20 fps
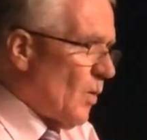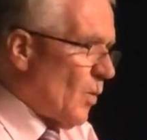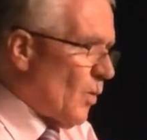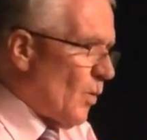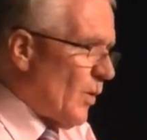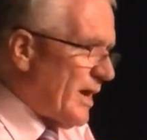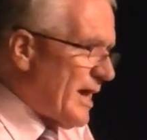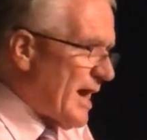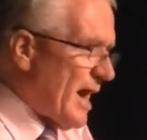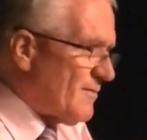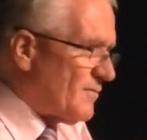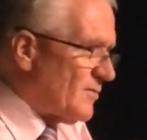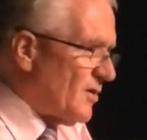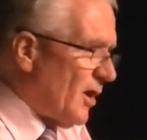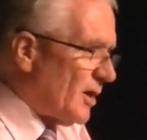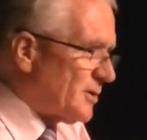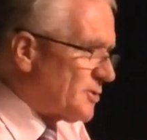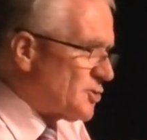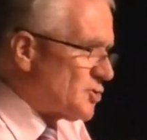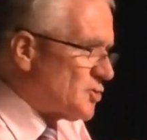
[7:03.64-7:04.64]
We have
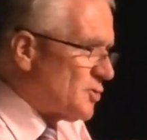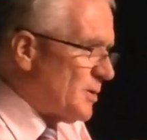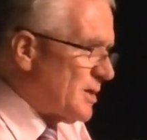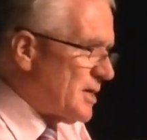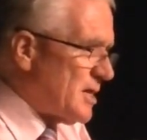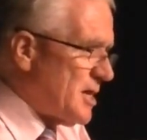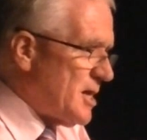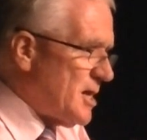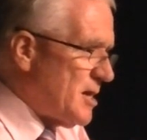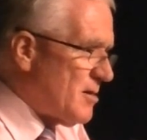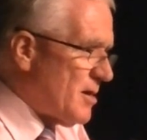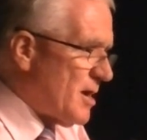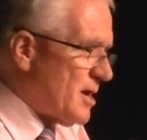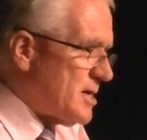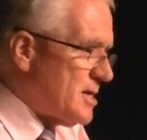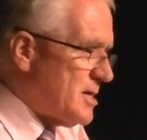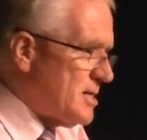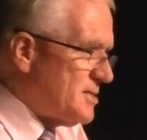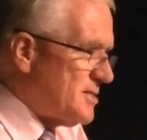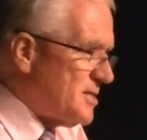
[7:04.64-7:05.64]
got to an era
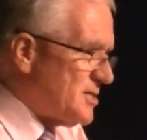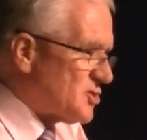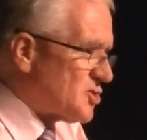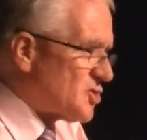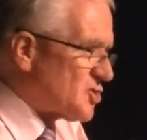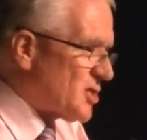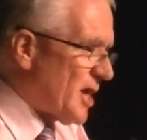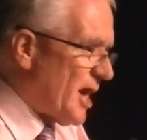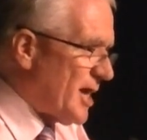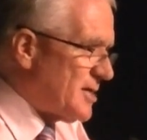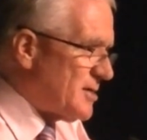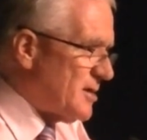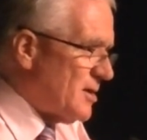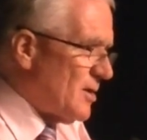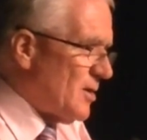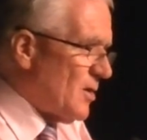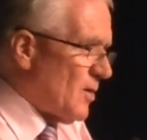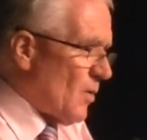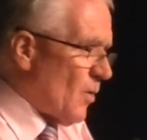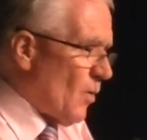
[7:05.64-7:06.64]
in this state
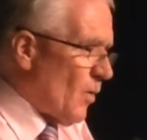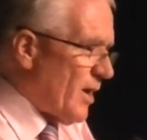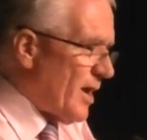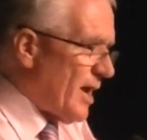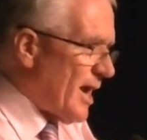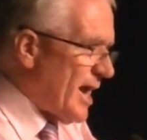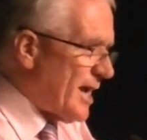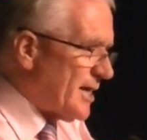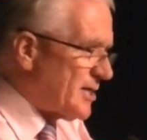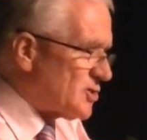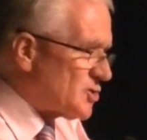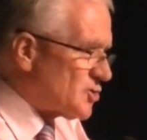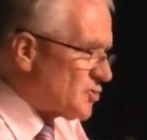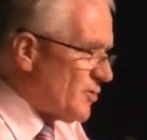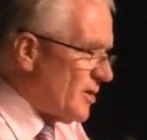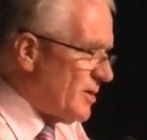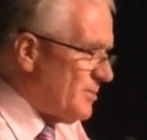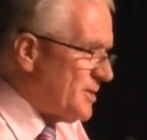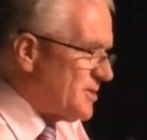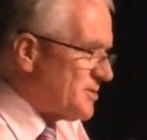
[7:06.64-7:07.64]
where
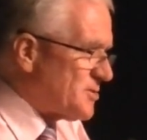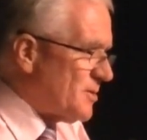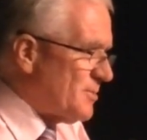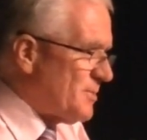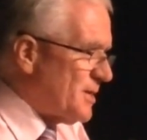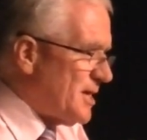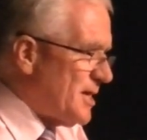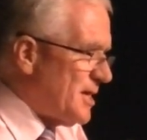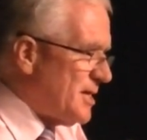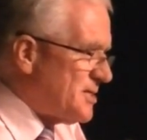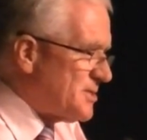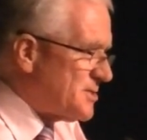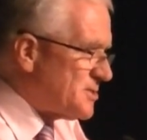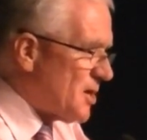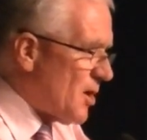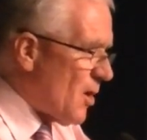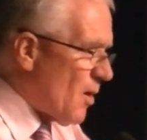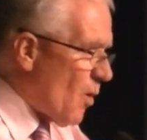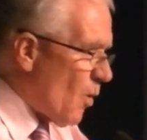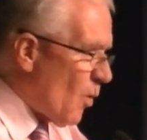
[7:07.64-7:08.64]
extremism is
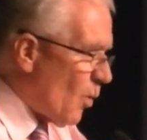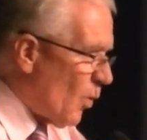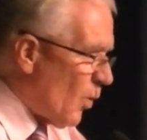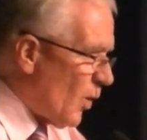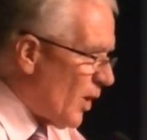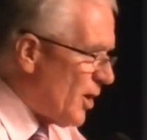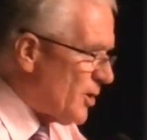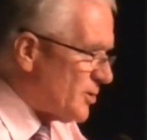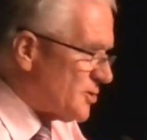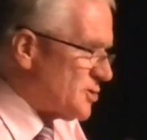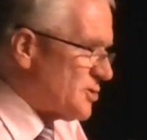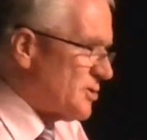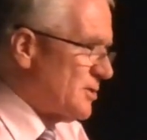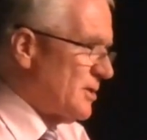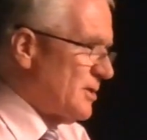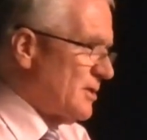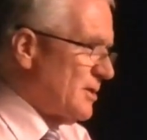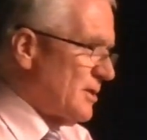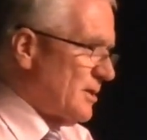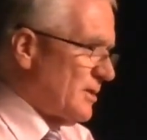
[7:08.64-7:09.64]
worse
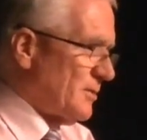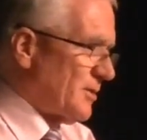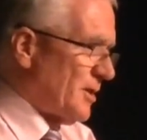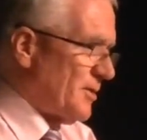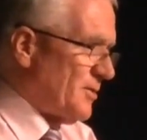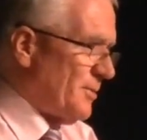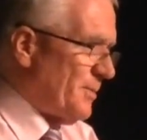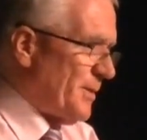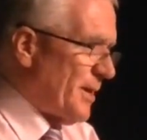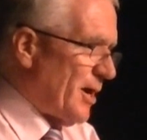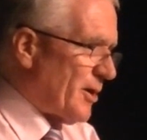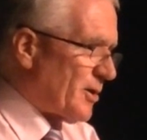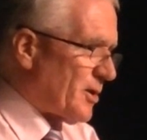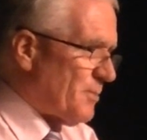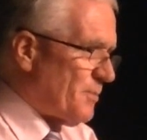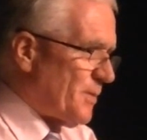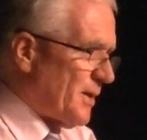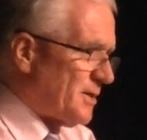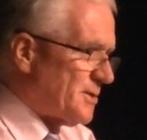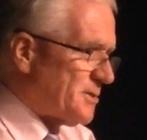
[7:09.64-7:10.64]
than the
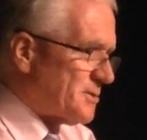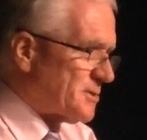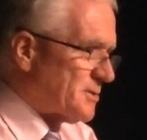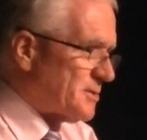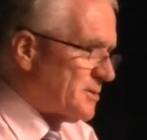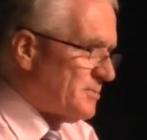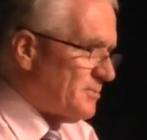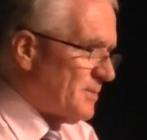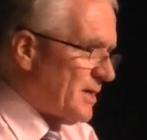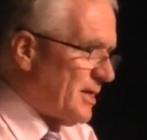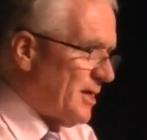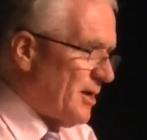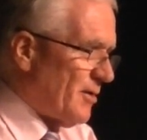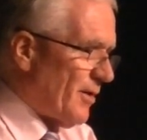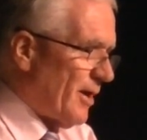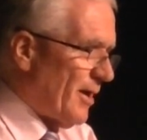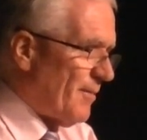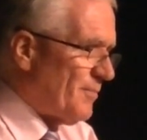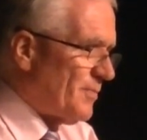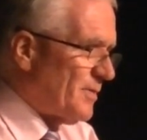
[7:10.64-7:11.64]
Bleijie-Petersen
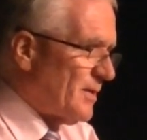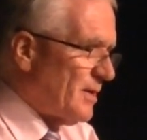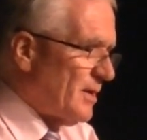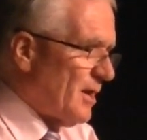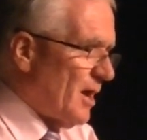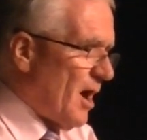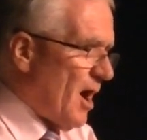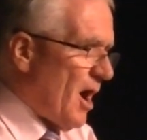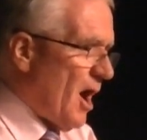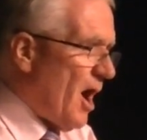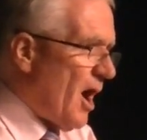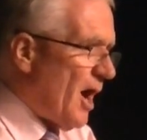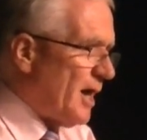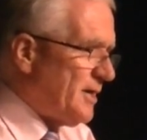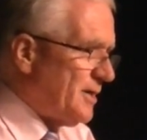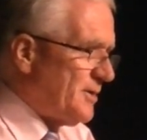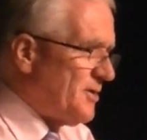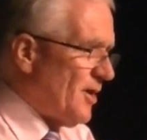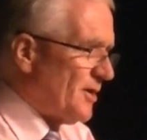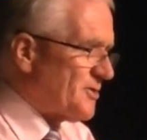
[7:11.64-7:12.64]
era. I
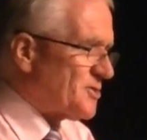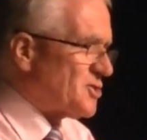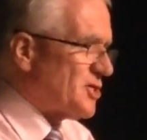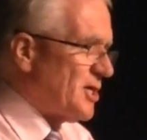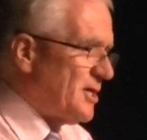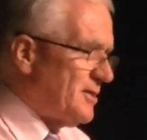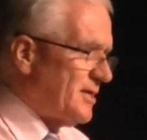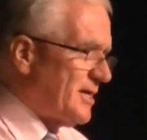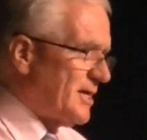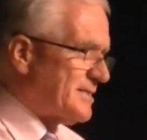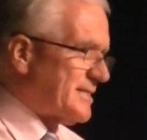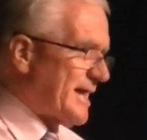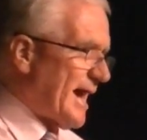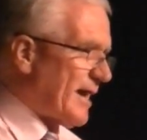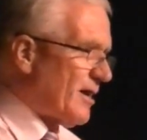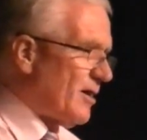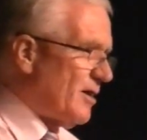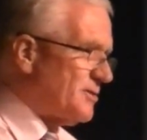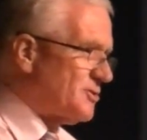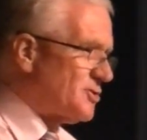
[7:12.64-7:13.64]
did not see the
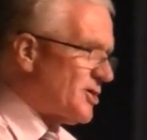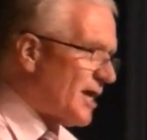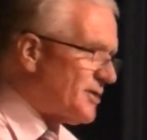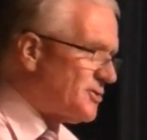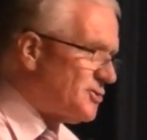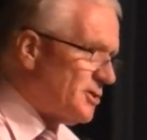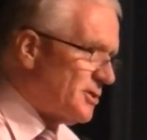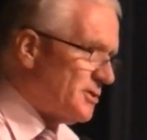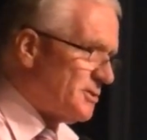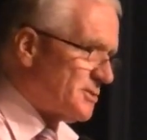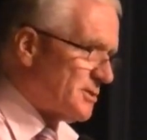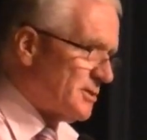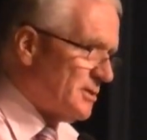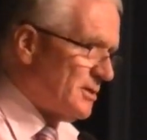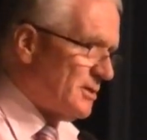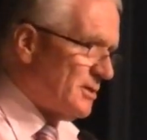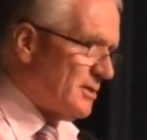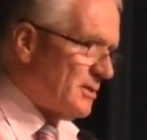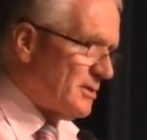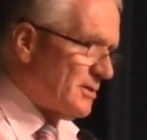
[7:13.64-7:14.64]
attack on judges
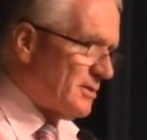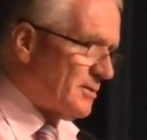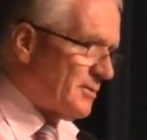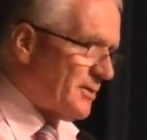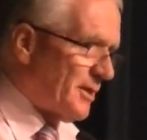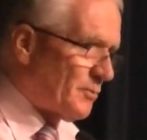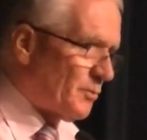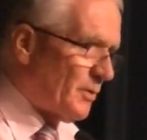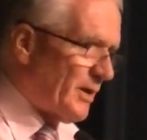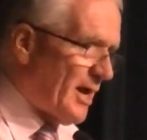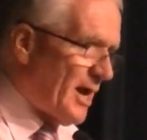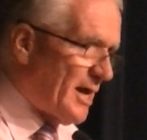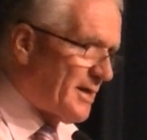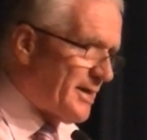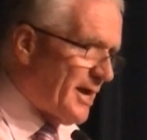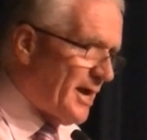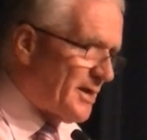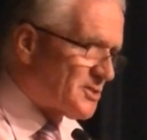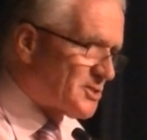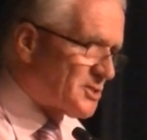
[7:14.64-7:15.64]
that we are
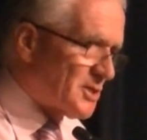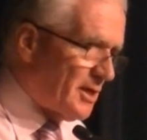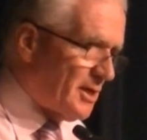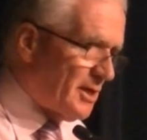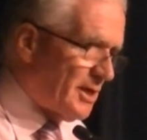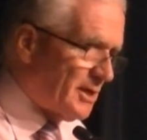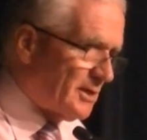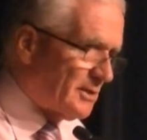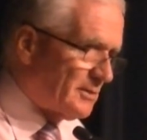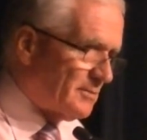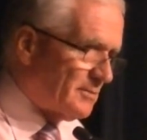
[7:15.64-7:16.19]
now seeing.